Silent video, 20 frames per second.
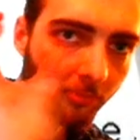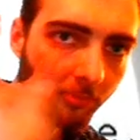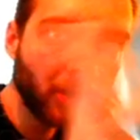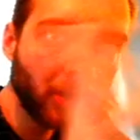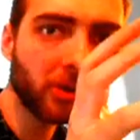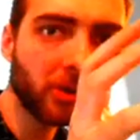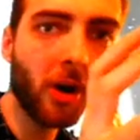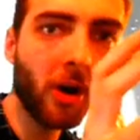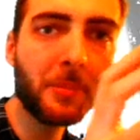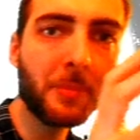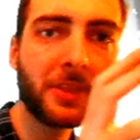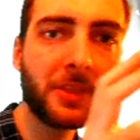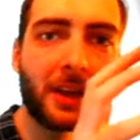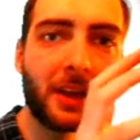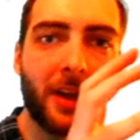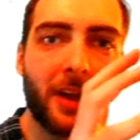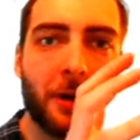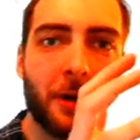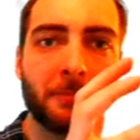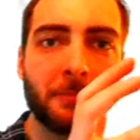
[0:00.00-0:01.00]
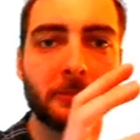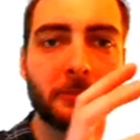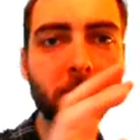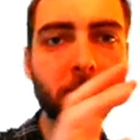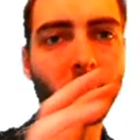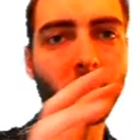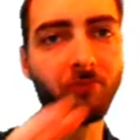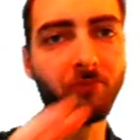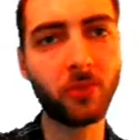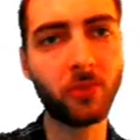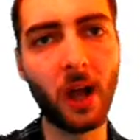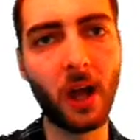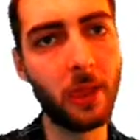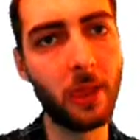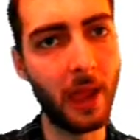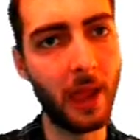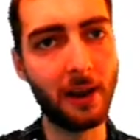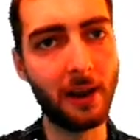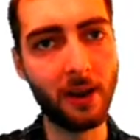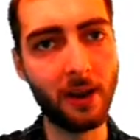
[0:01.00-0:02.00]
Copy that down and
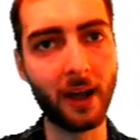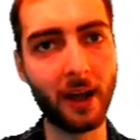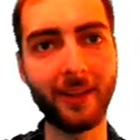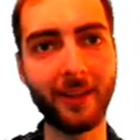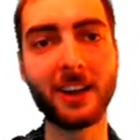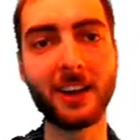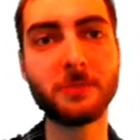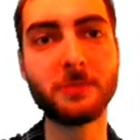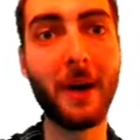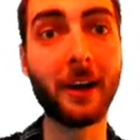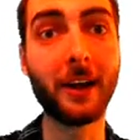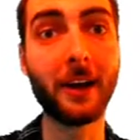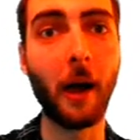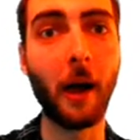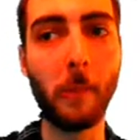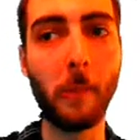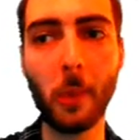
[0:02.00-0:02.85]
then catch back up.